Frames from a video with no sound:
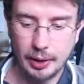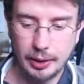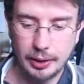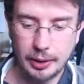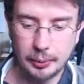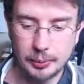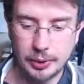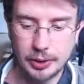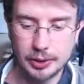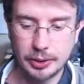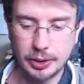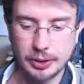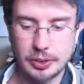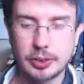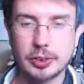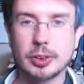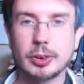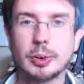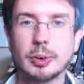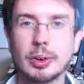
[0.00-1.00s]
Then we're using
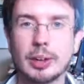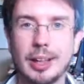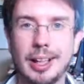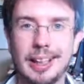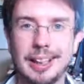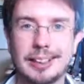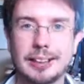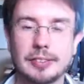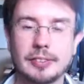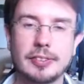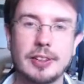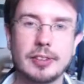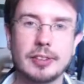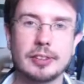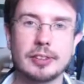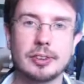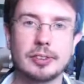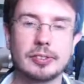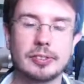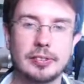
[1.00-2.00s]
2 light
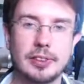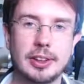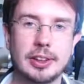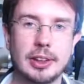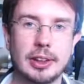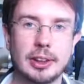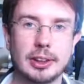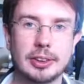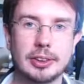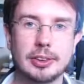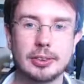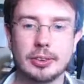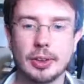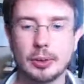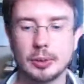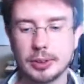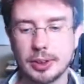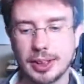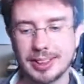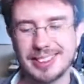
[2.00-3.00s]
Feathers of Phoenix. You
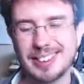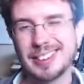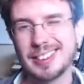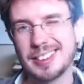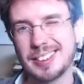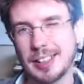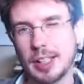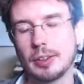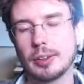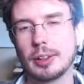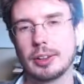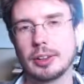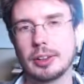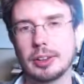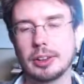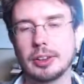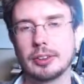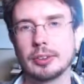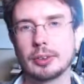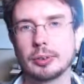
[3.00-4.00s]
don't necessarily
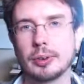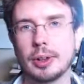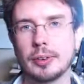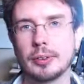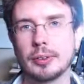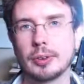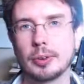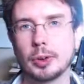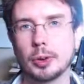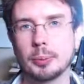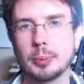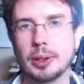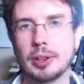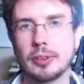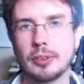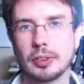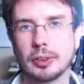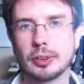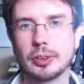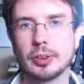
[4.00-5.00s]
need to run 2, but
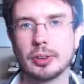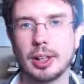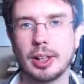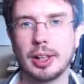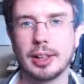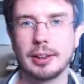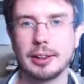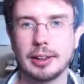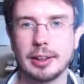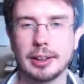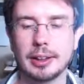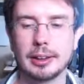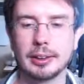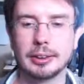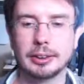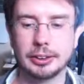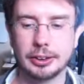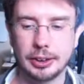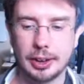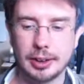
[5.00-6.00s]
it's a good idea
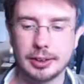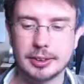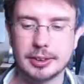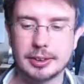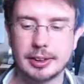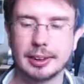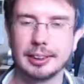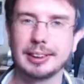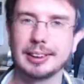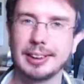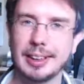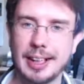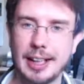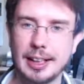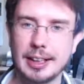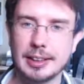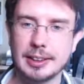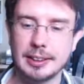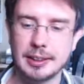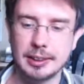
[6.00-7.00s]
just in
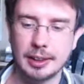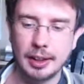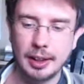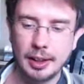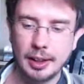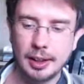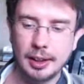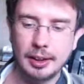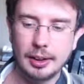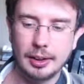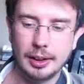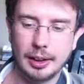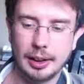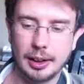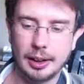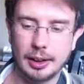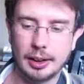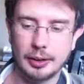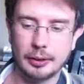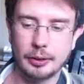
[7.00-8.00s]
case.
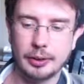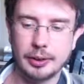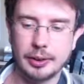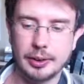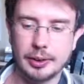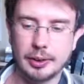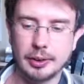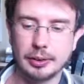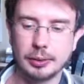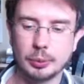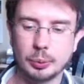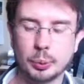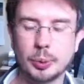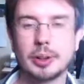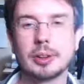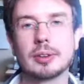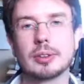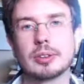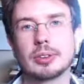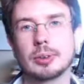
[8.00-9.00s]
The
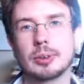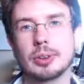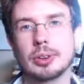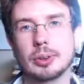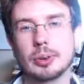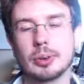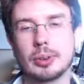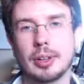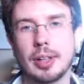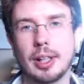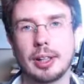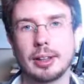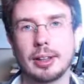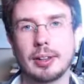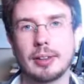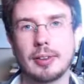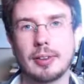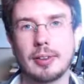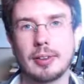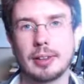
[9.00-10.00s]
weakness to a Jurh deck
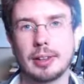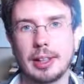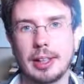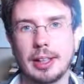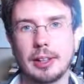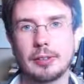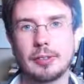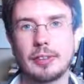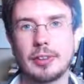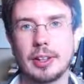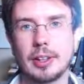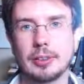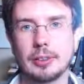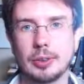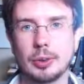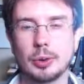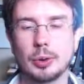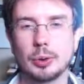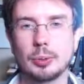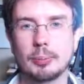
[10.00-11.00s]
is that if they
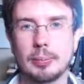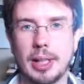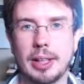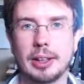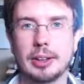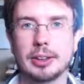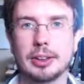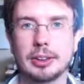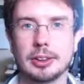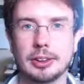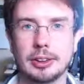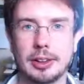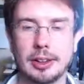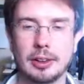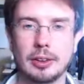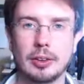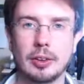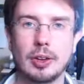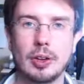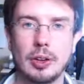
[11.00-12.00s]
do manage to
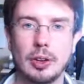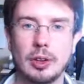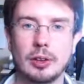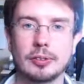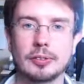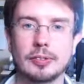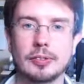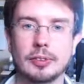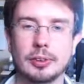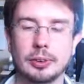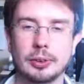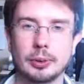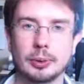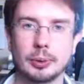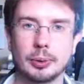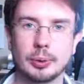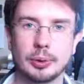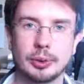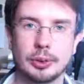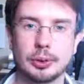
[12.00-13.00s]
kill off
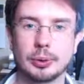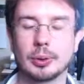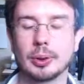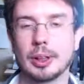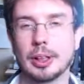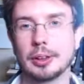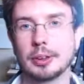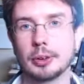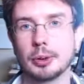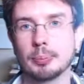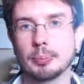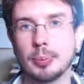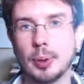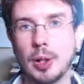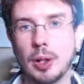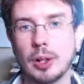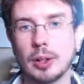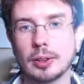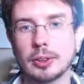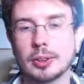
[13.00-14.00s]
your Jurh and your
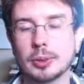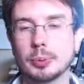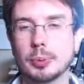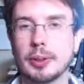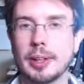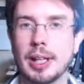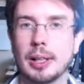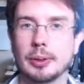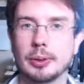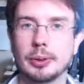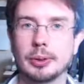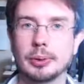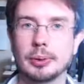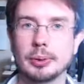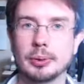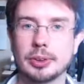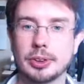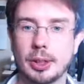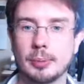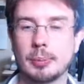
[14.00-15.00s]
box without you
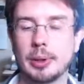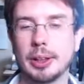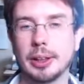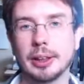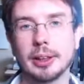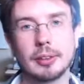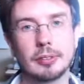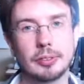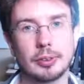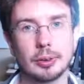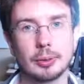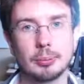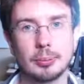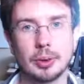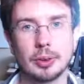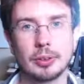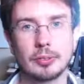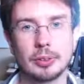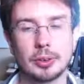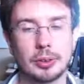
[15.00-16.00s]
summoning, if your
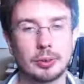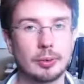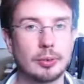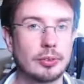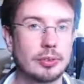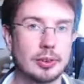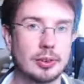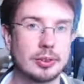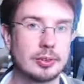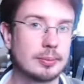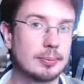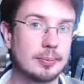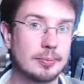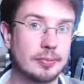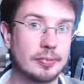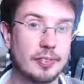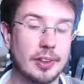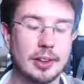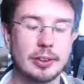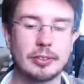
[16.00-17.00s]
Mirror of Truth just
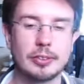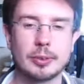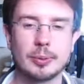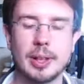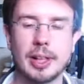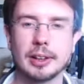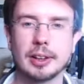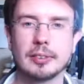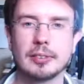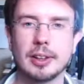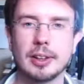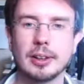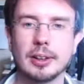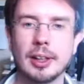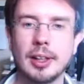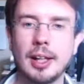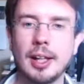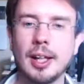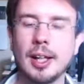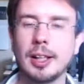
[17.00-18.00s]
fails to activate,
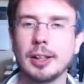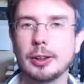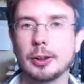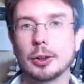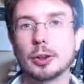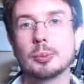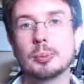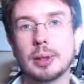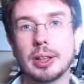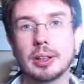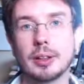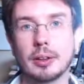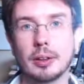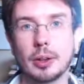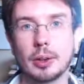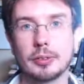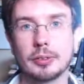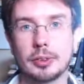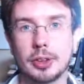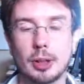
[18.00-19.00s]
you can be in a
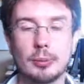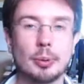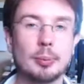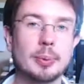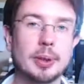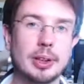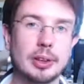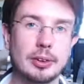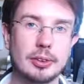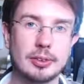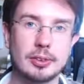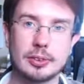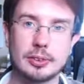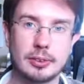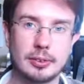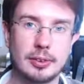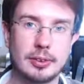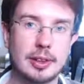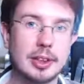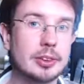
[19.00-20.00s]
lot of trouble
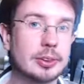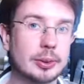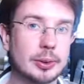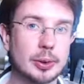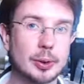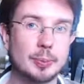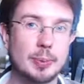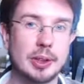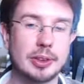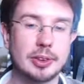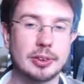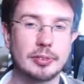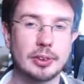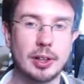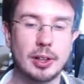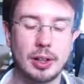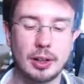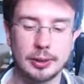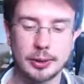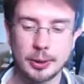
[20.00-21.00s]
because these are expensive
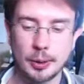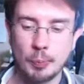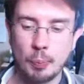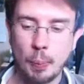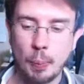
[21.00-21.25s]
cards.